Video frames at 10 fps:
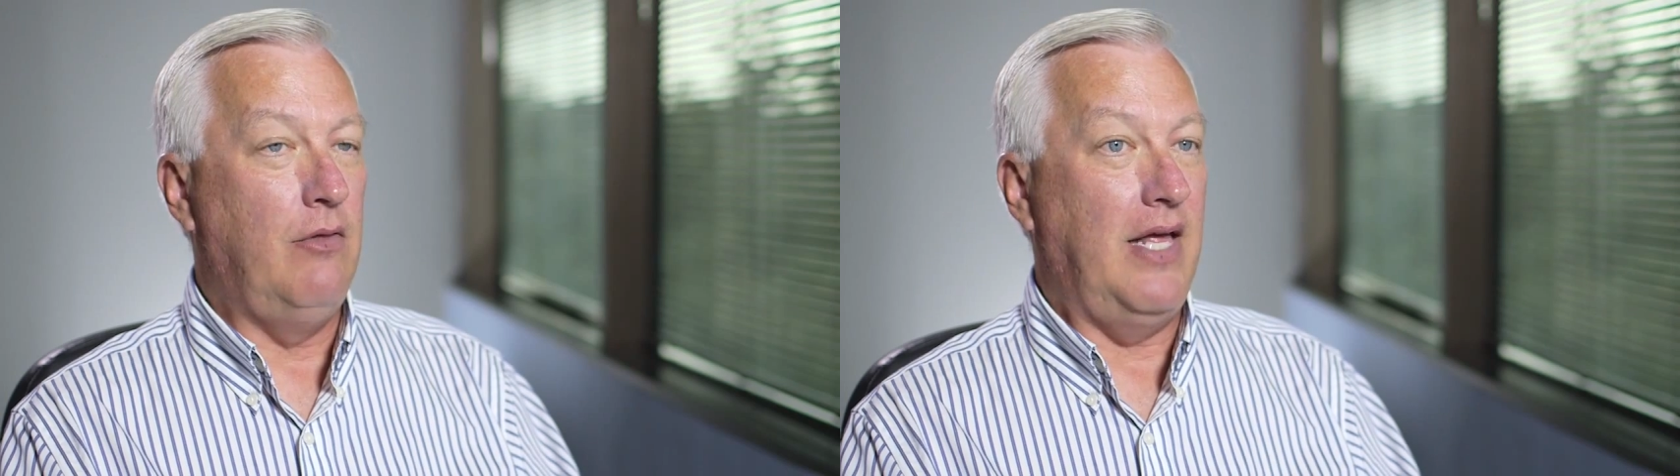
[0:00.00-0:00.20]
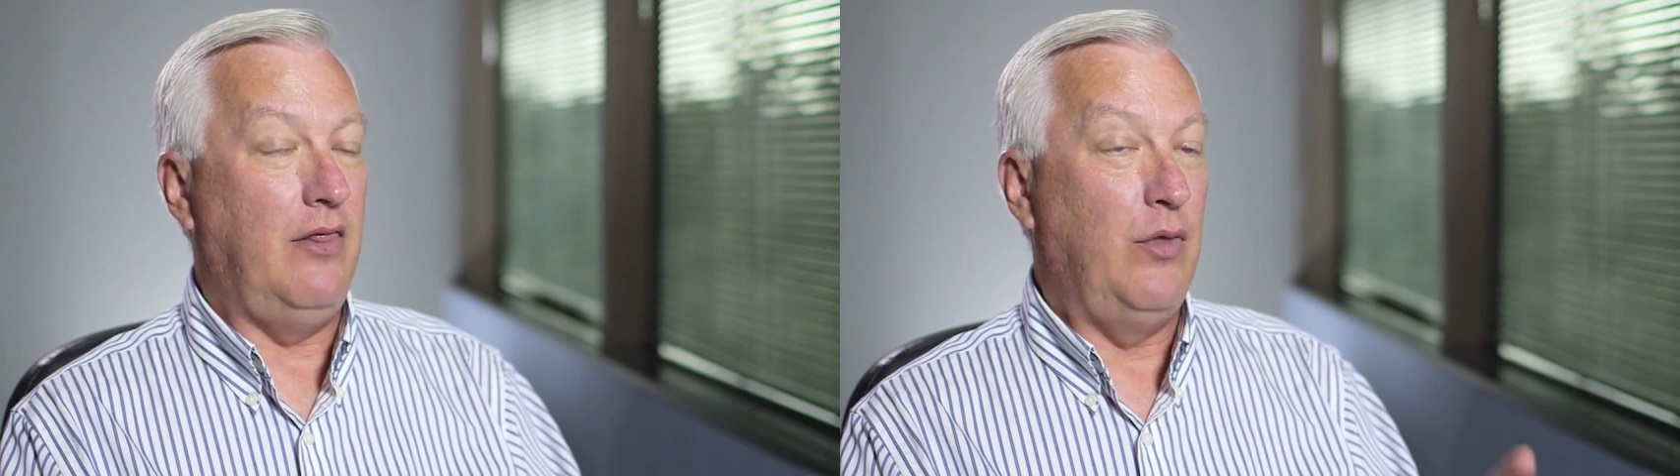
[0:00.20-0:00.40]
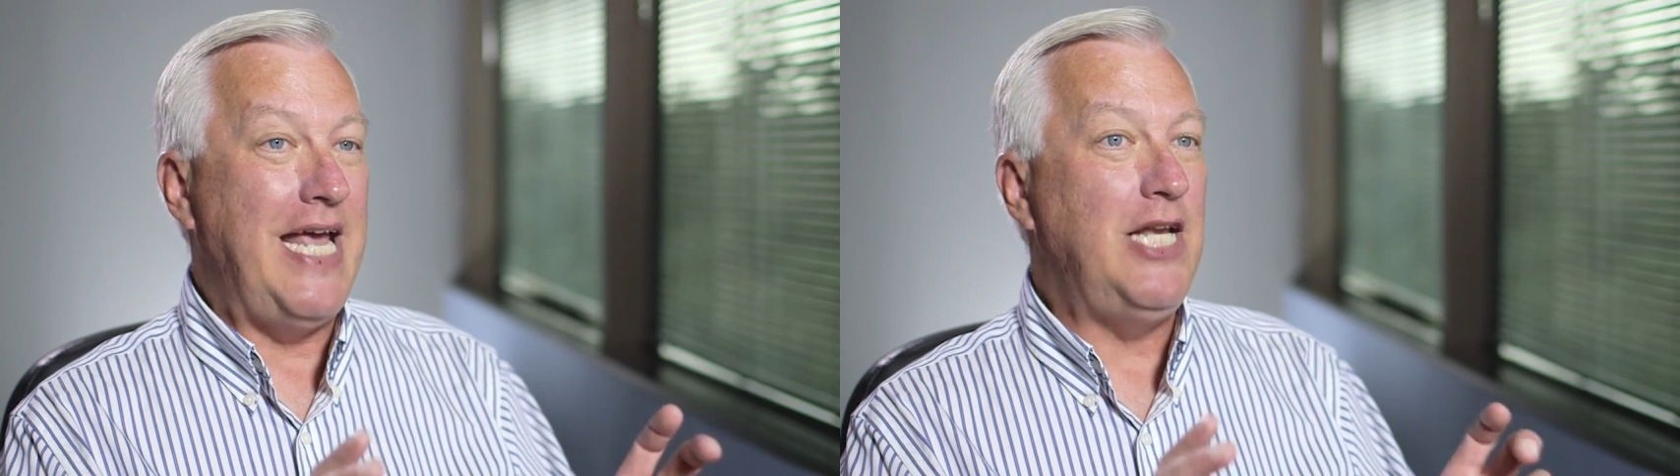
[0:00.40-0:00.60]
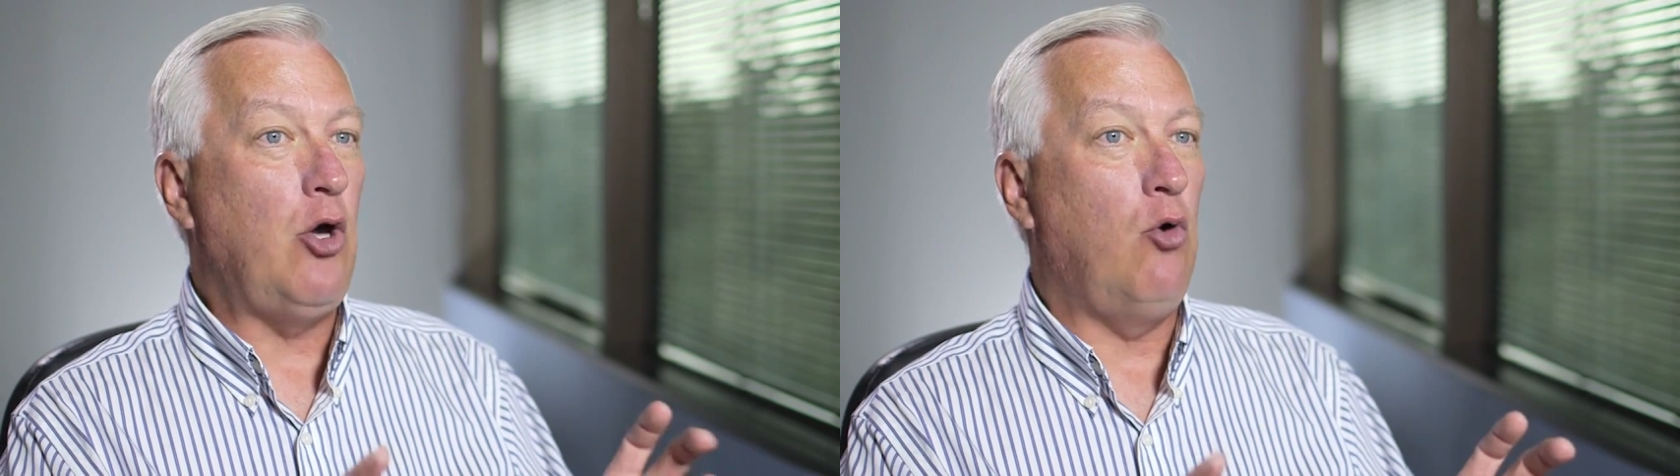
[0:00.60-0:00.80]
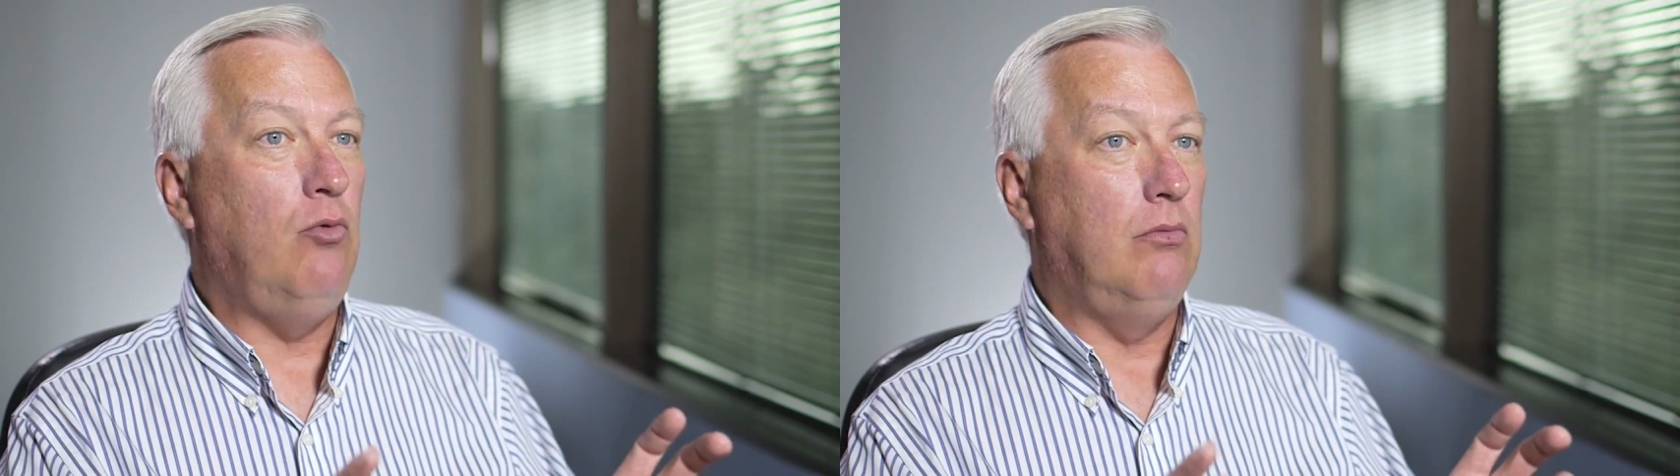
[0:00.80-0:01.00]
that they
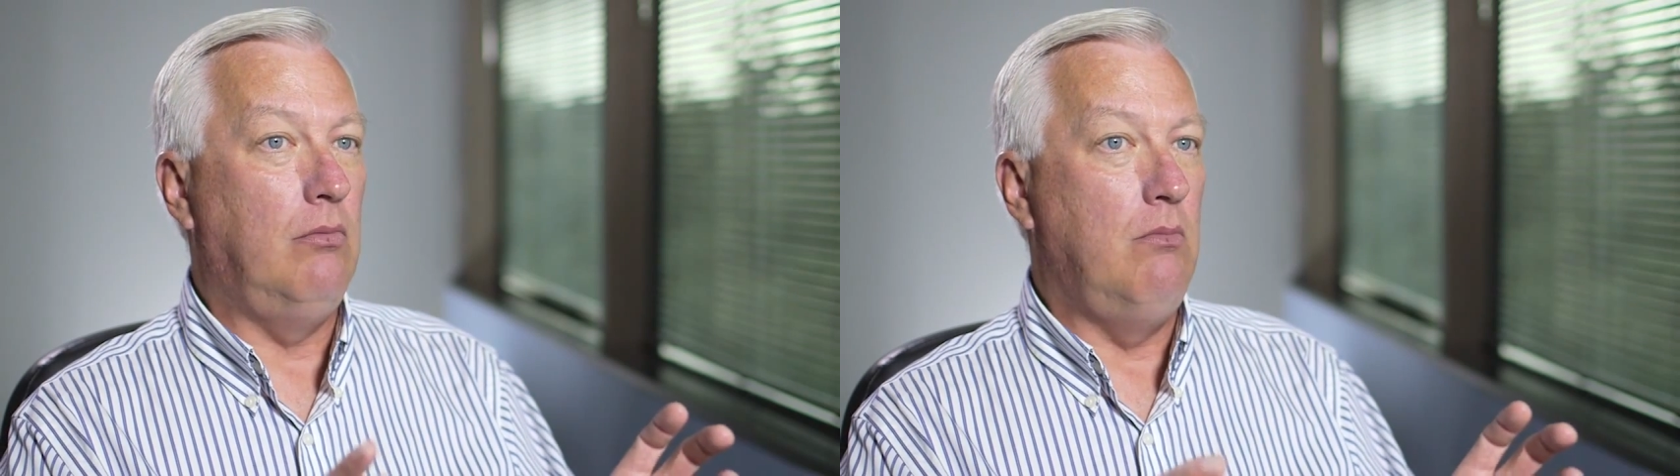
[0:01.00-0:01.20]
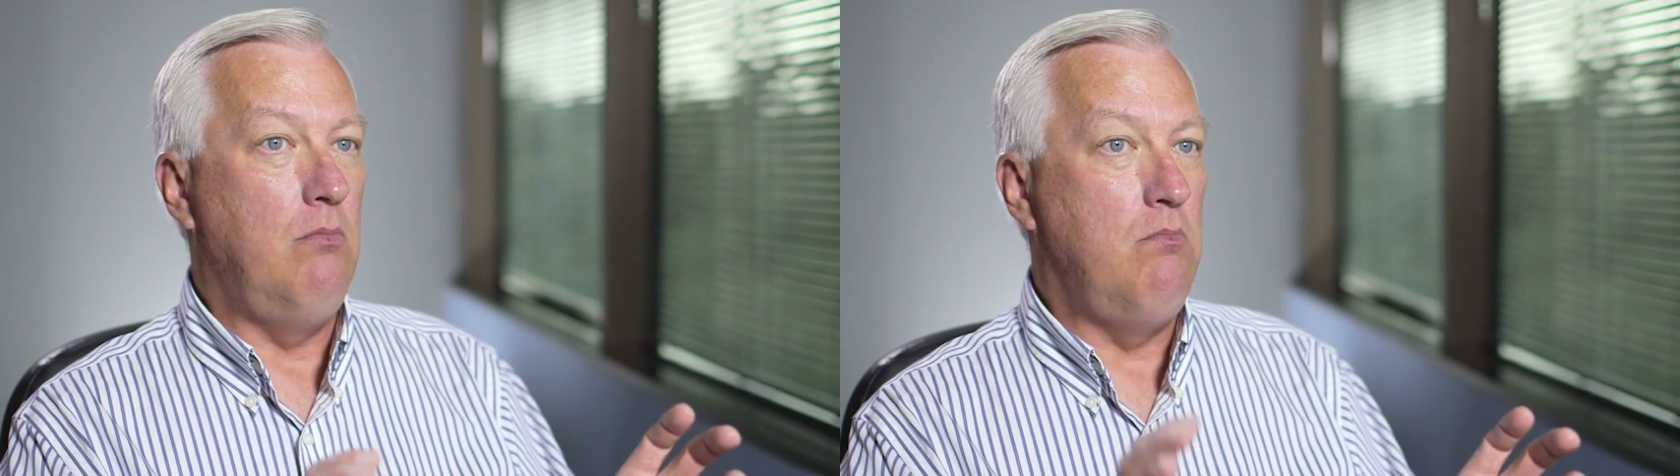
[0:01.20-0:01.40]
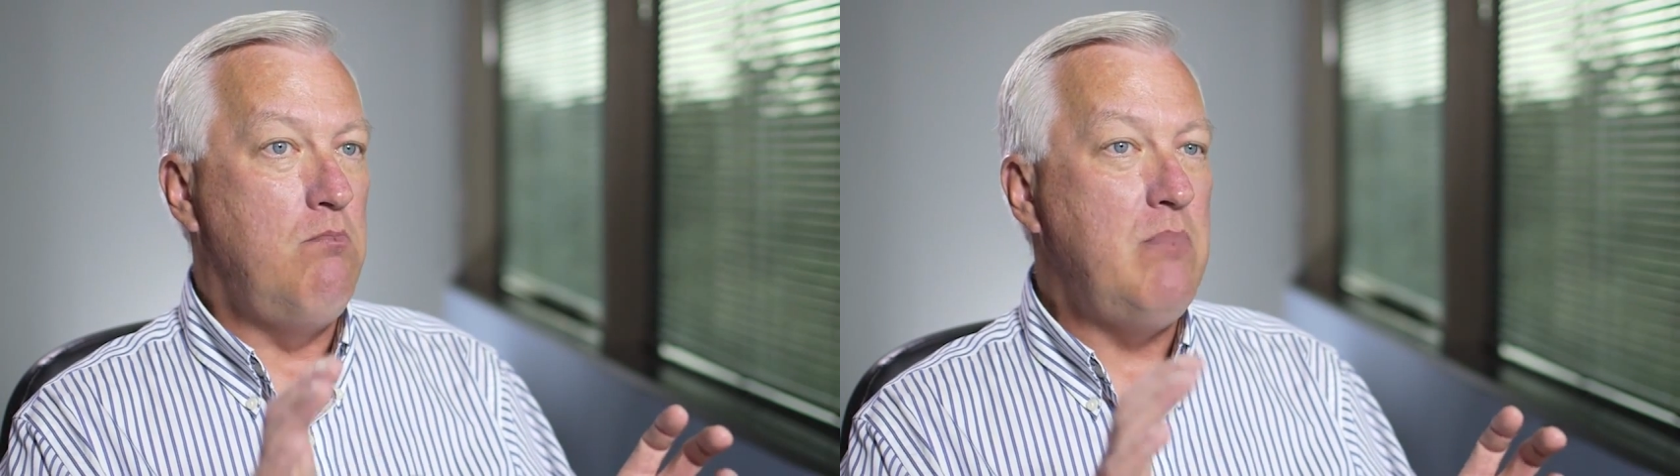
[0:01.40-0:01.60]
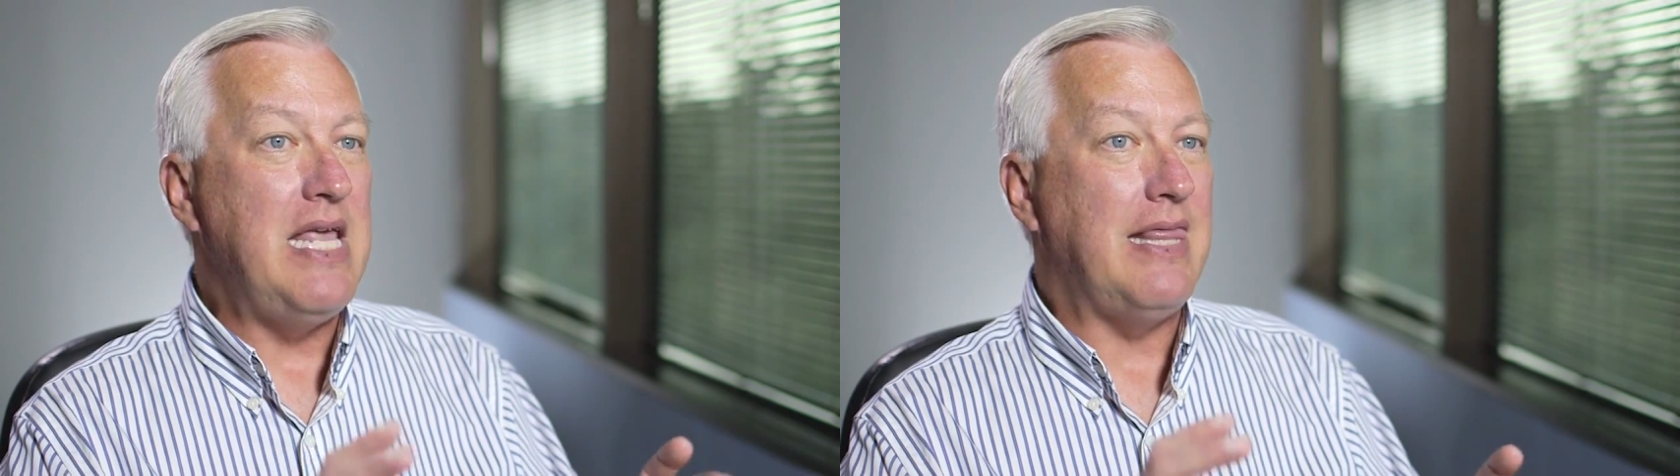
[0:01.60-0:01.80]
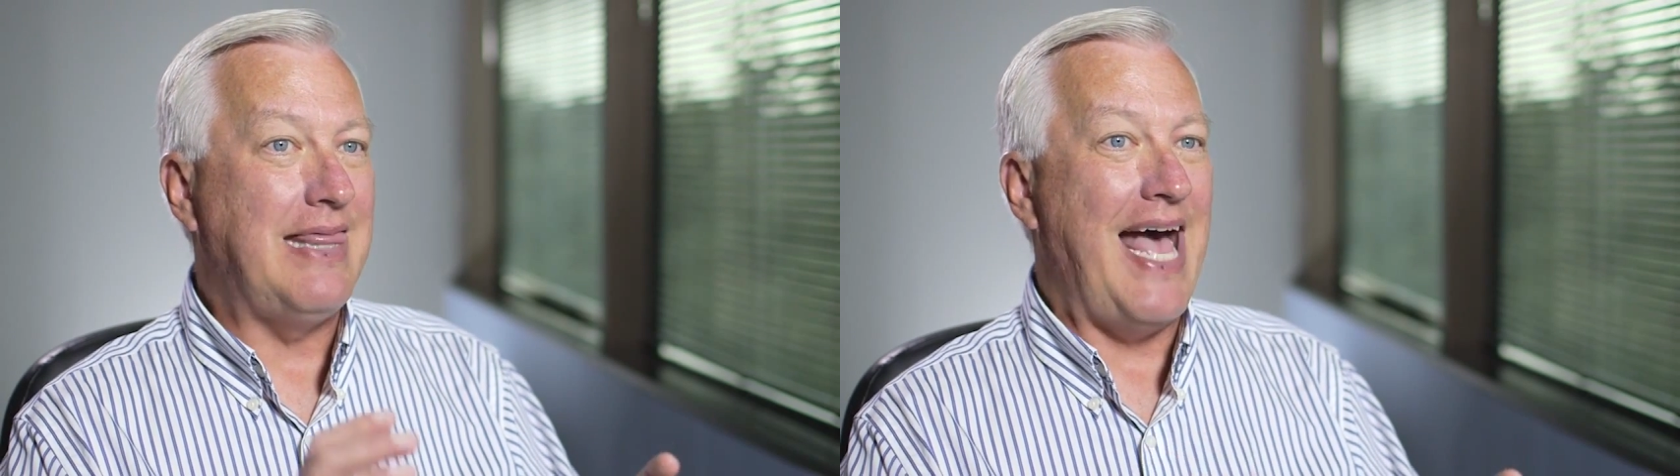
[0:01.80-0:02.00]
don't
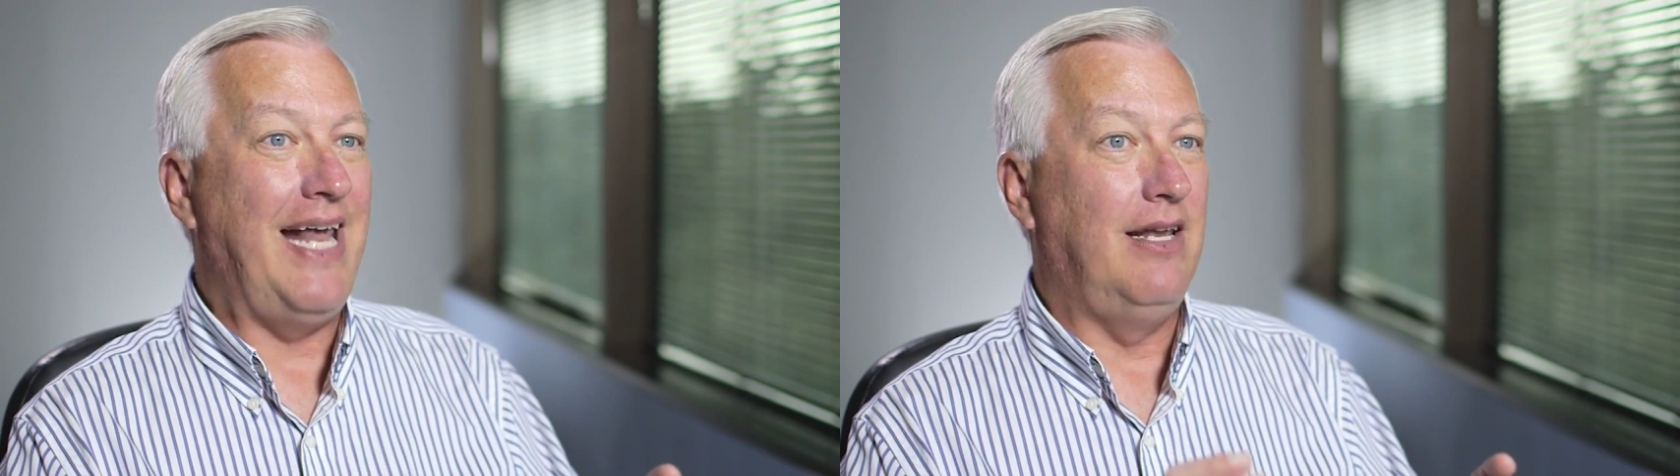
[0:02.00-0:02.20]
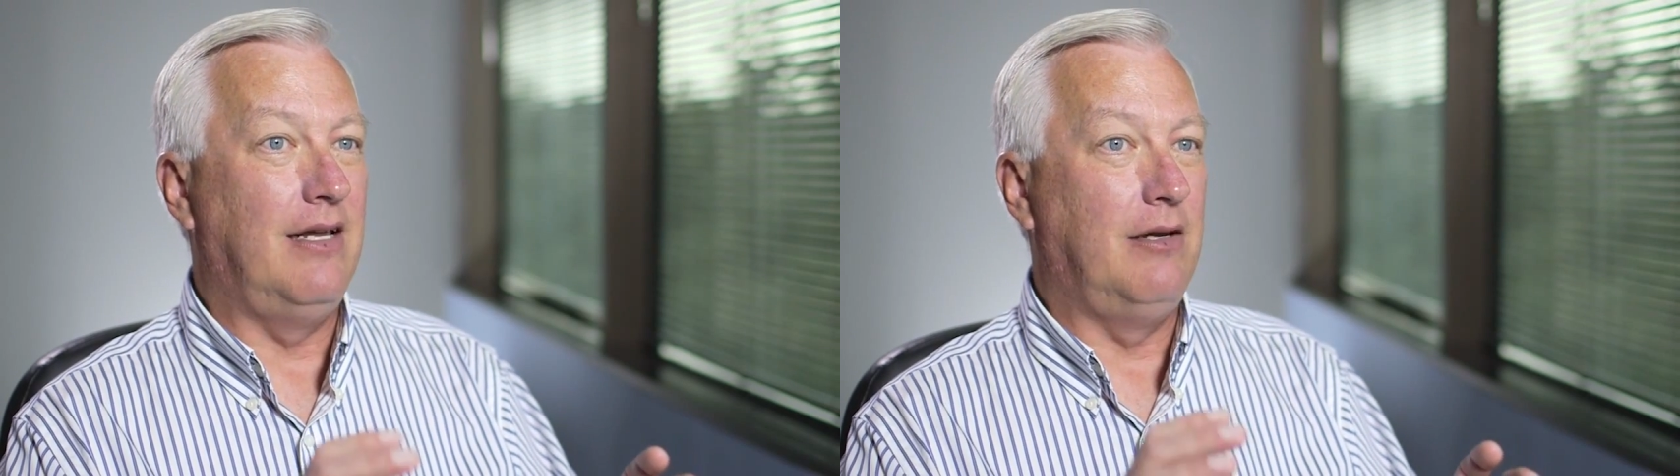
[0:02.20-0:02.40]
meet that